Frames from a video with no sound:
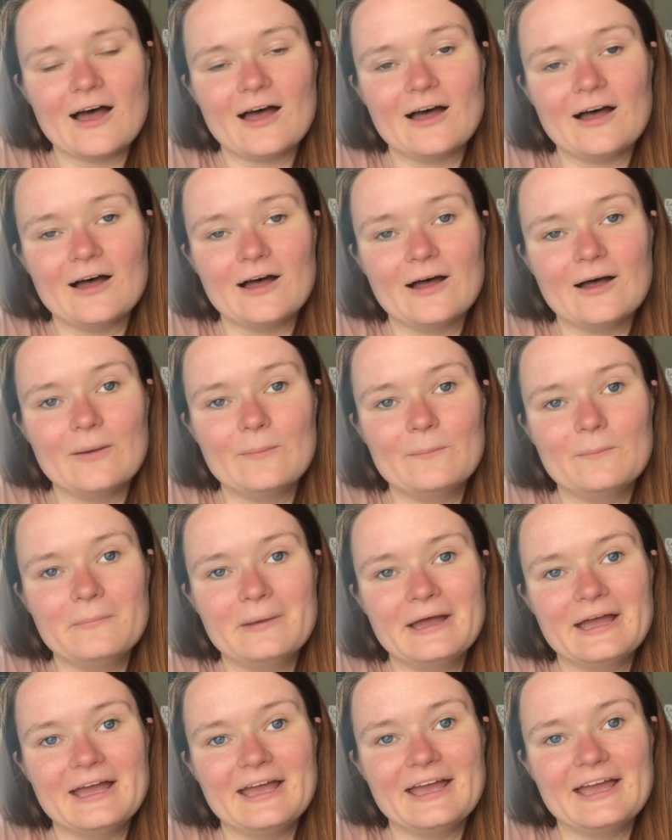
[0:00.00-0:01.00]

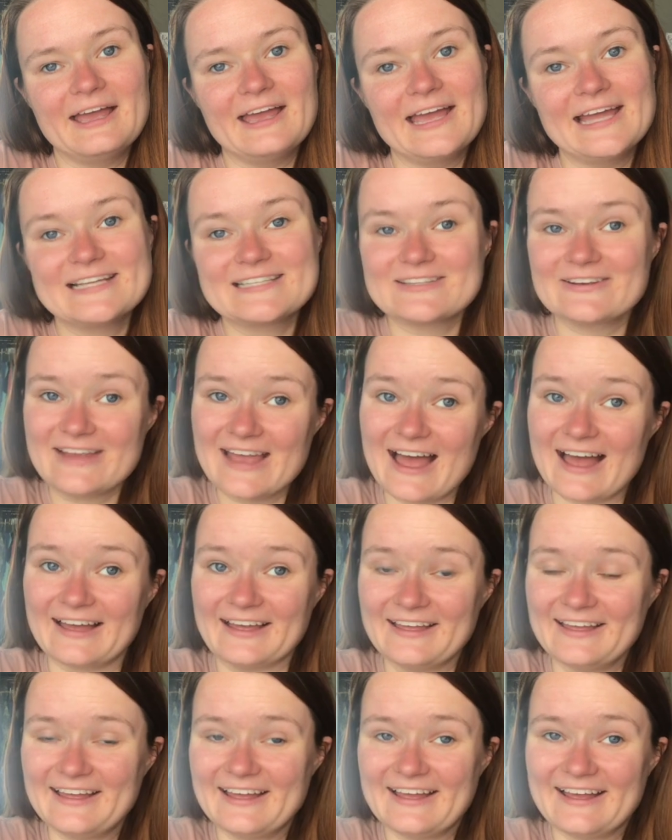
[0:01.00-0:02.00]
Um, and so yeah,
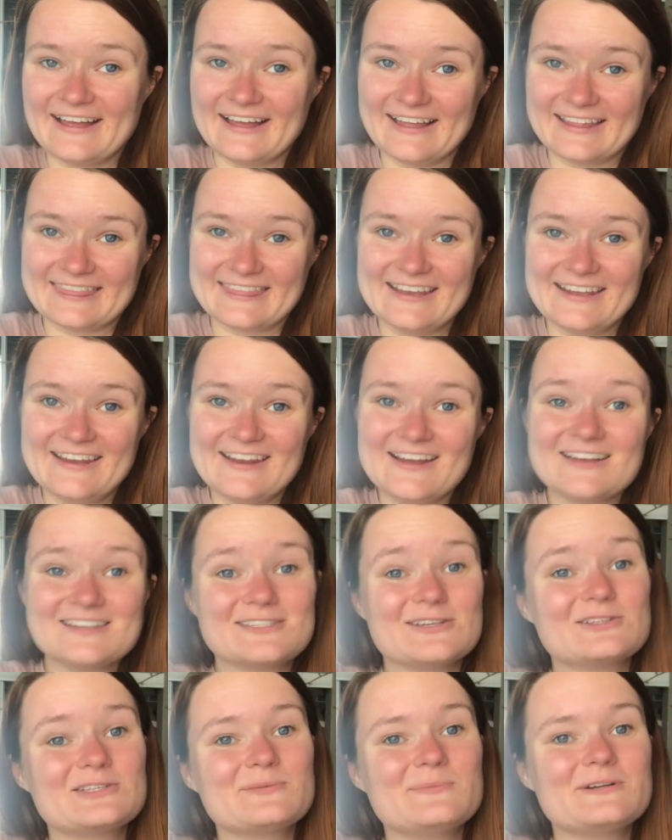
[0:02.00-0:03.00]
uh, thank you all
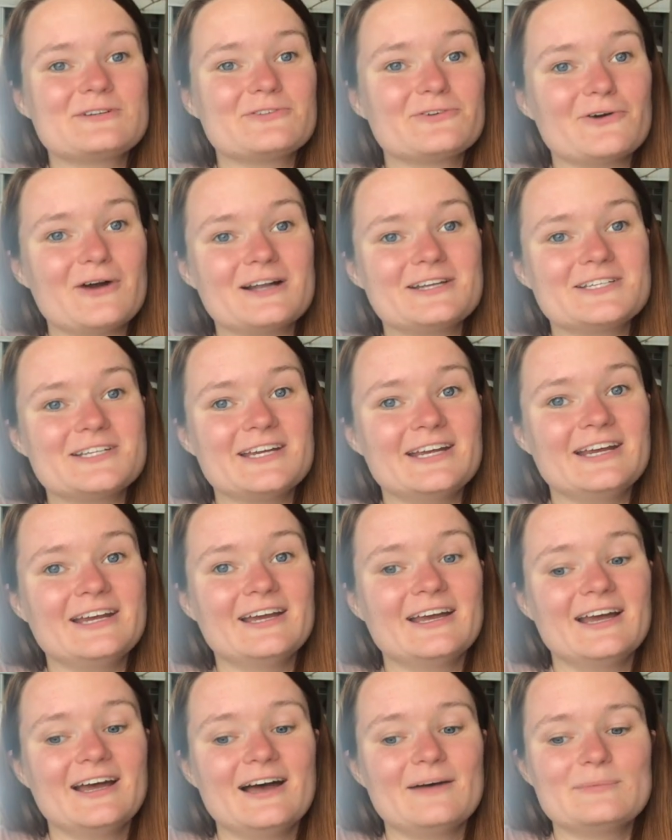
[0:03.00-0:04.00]
so, so much for watching.